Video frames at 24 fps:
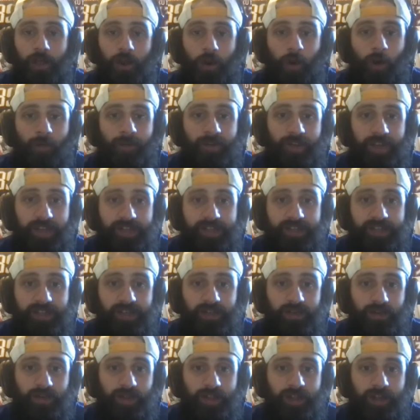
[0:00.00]
or if they
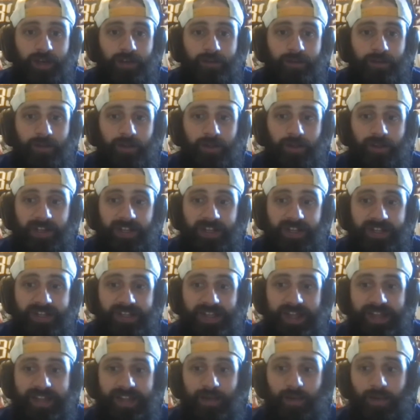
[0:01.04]
continue to
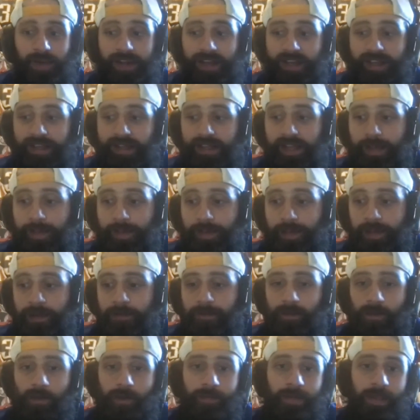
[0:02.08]
decide they want to keep
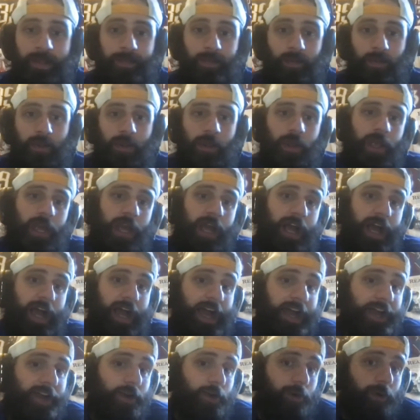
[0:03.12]
interviewing people.
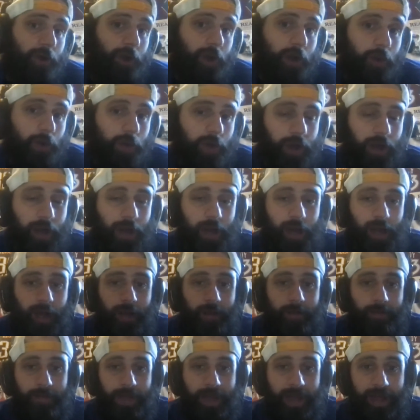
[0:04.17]
I don't know.
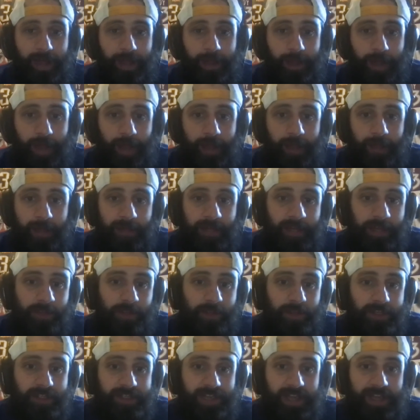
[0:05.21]
I
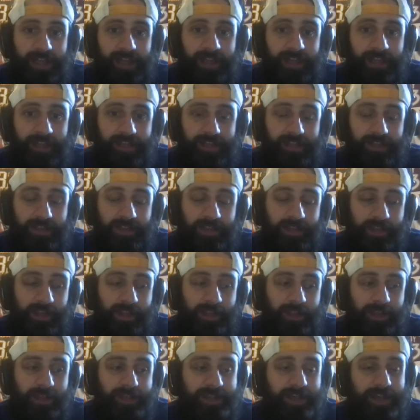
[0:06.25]
think
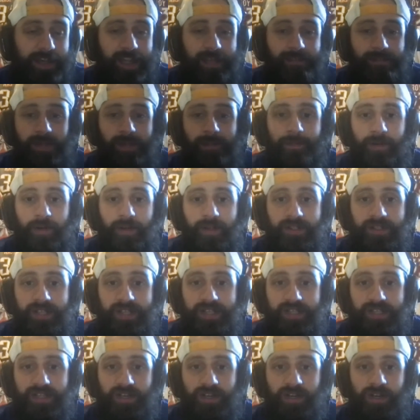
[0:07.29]
Donnie Meatballs
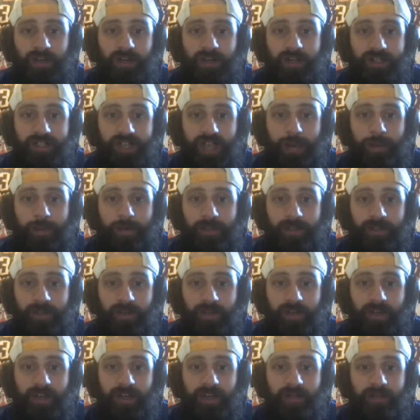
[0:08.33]
has earned his
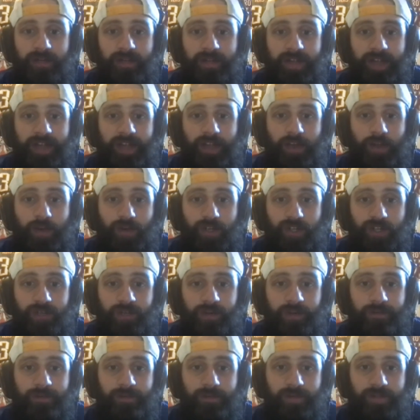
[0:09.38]
opportunity to be the head coach of the
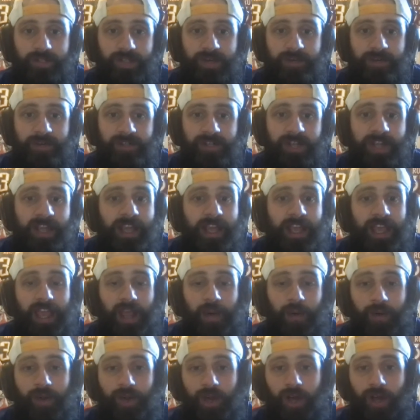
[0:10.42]
Buffalo Sabres,
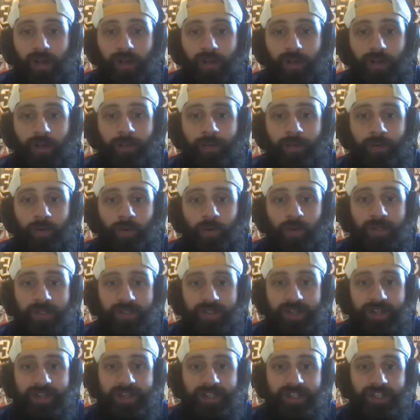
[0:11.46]
and we all know the Pagulas
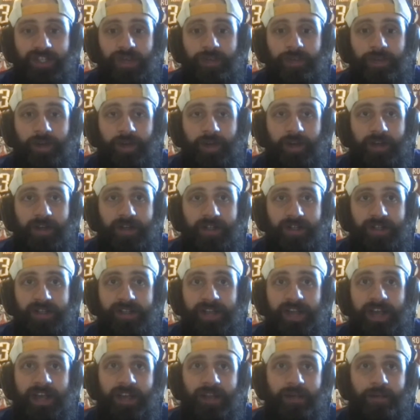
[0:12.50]
like the cheap hires.
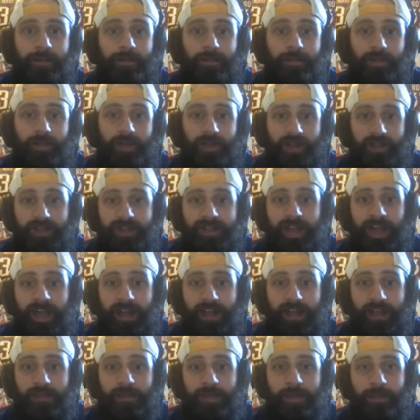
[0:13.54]
Donnie
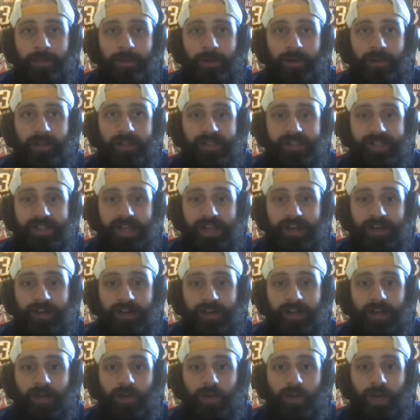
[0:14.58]
Meatballs, Don
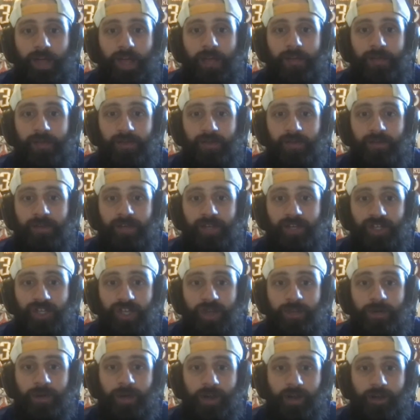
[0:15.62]
Granato would absolutely be a
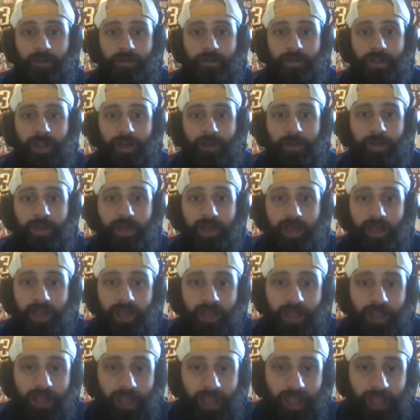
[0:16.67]
cheap hire for them.
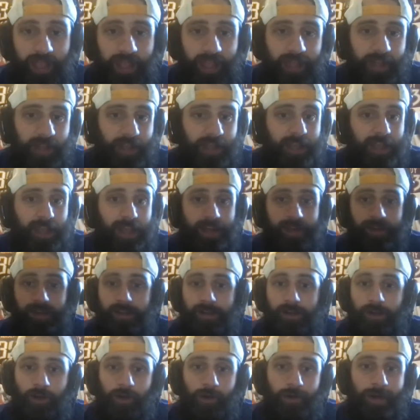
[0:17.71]
And again,
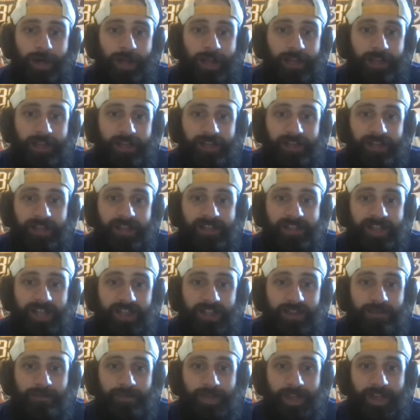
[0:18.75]
I think he's
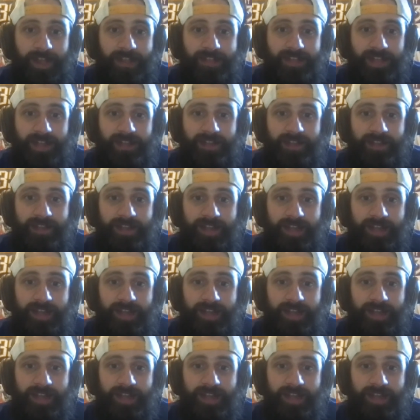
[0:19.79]
got the fans on